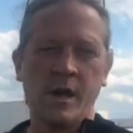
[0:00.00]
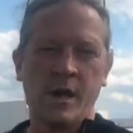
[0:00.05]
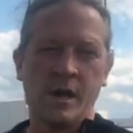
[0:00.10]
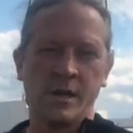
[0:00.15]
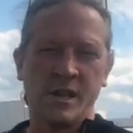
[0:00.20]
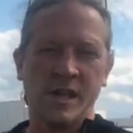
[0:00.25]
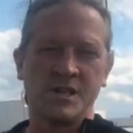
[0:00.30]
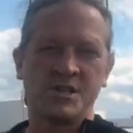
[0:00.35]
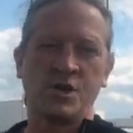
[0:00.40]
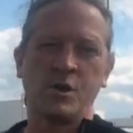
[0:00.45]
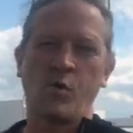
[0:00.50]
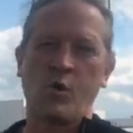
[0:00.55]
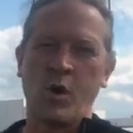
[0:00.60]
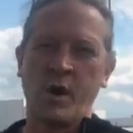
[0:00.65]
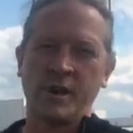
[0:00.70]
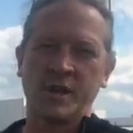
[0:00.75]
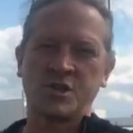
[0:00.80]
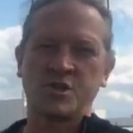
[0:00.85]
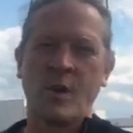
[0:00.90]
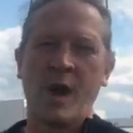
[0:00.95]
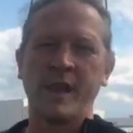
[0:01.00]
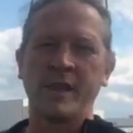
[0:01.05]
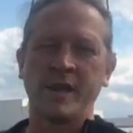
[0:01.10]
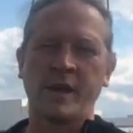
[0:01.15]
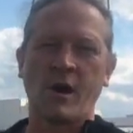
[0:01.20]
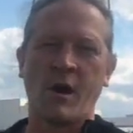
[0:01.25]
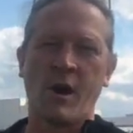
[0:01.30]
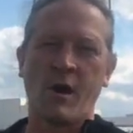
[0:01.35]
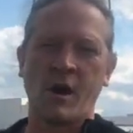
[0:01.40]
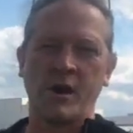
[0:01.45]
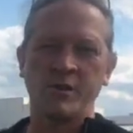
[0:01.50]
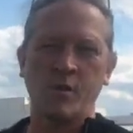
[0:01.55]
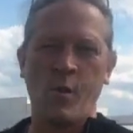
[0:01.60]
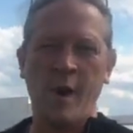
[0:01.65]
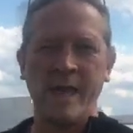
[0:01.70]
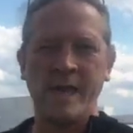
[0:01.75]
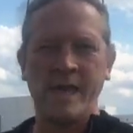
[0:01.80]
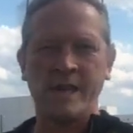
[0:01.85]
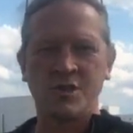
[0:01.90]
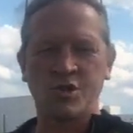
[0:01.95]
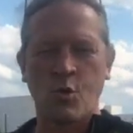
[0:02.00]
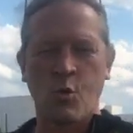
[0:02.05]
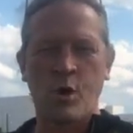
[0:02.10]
unless you were on a trolley car on the way into